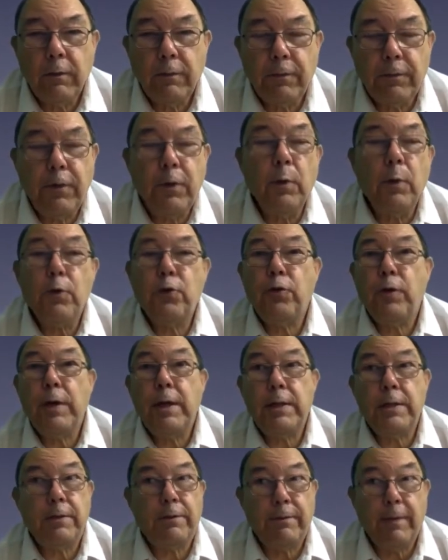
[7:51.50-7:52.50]
Fewer
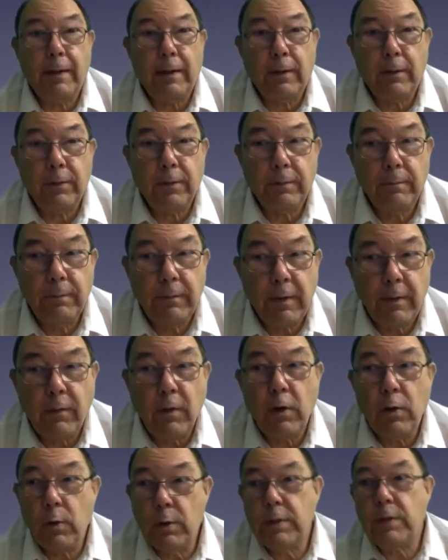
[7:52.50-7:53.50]
trees are felled. If
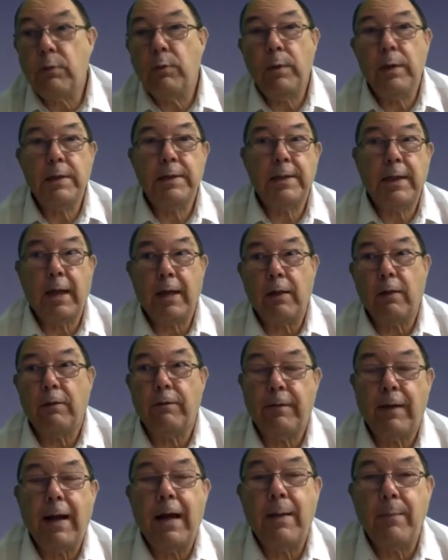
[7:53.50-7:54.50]
you're using
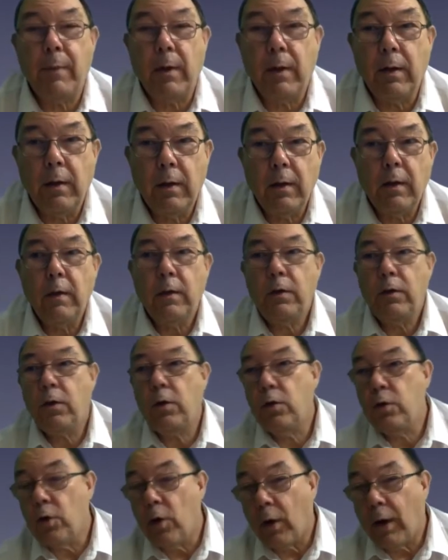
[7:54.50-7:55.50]
recycled fibre,
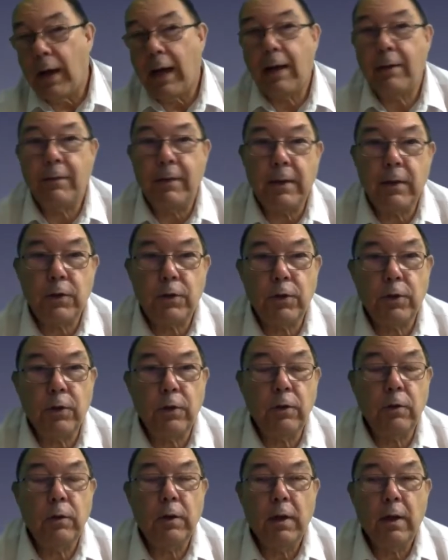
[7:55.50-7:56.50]
you're not having
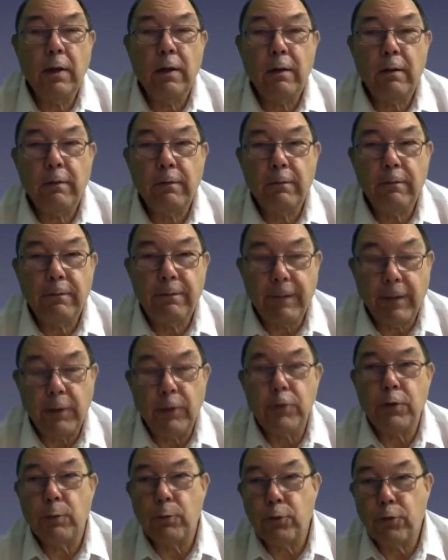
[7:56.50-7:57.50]
to
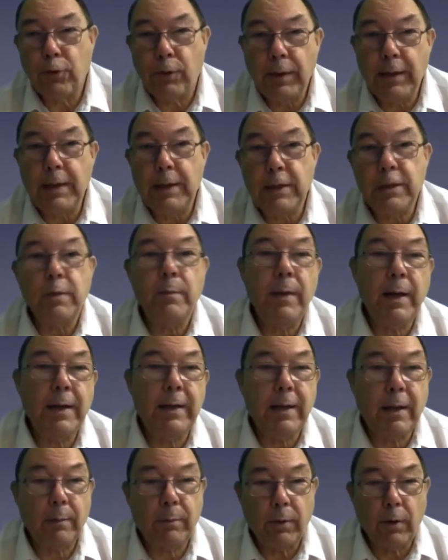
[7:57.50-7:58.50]
fell some trees to
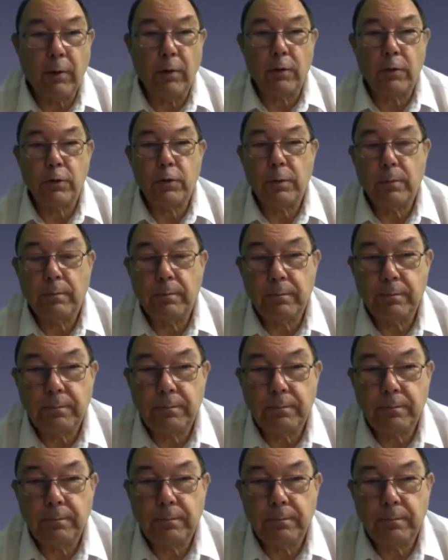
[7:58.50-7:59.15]
make that product.